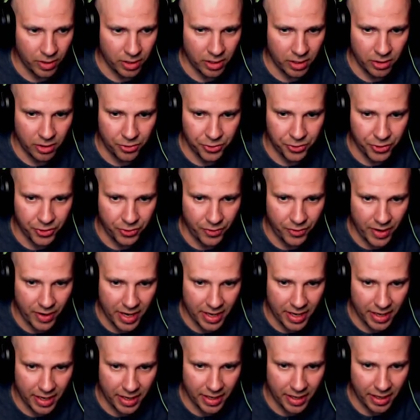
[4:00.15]
are you
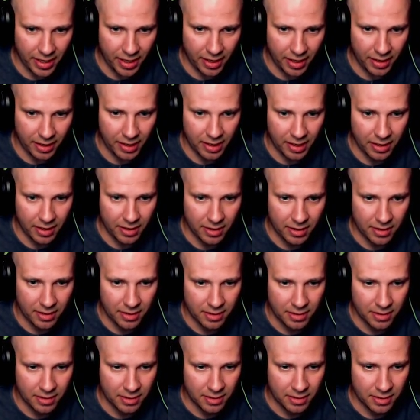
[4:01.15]
crying?
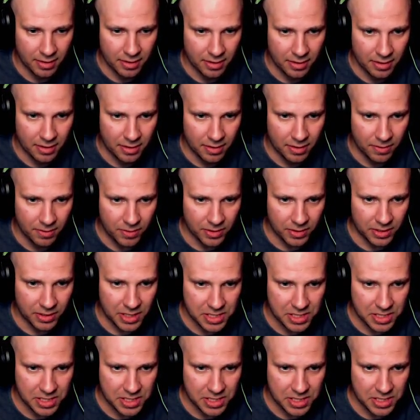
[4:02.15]
What is